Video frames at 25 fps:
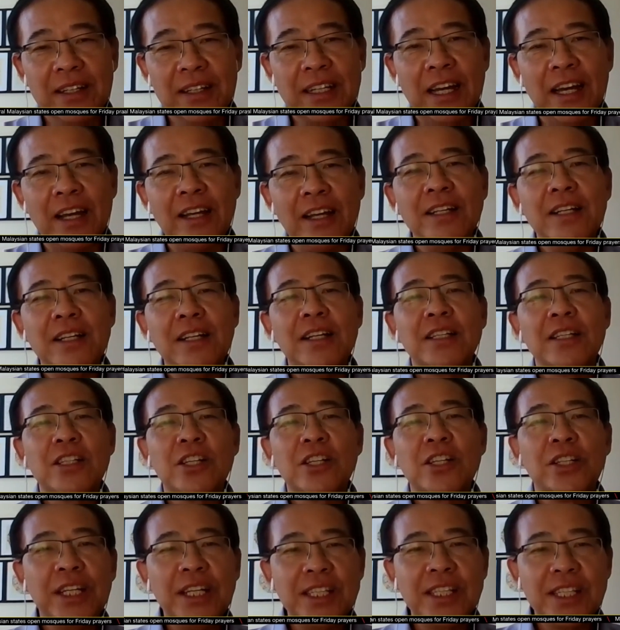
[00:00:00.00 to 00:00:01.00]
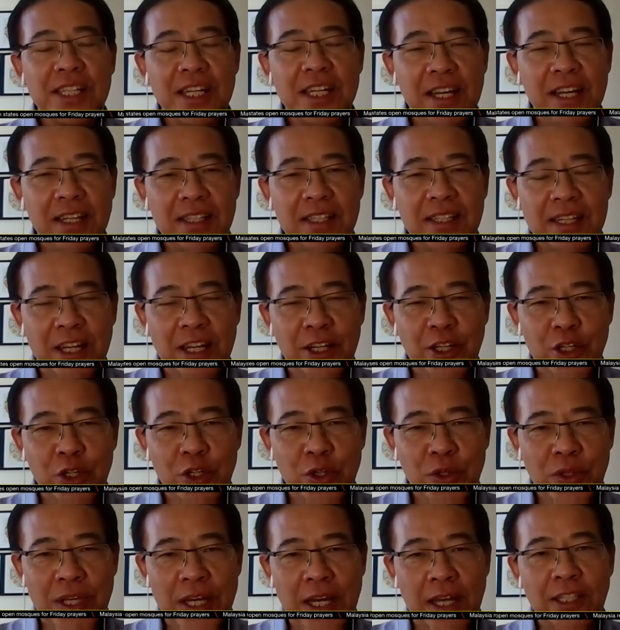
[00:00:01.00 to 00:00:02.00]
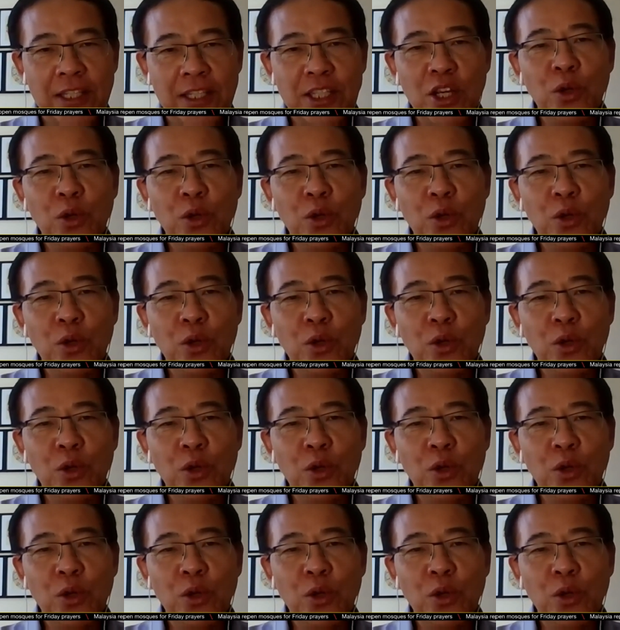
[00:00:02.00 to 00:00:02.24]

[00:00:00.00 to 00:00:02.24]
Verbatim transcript: Okay. Mm-hmm. So this test can do that.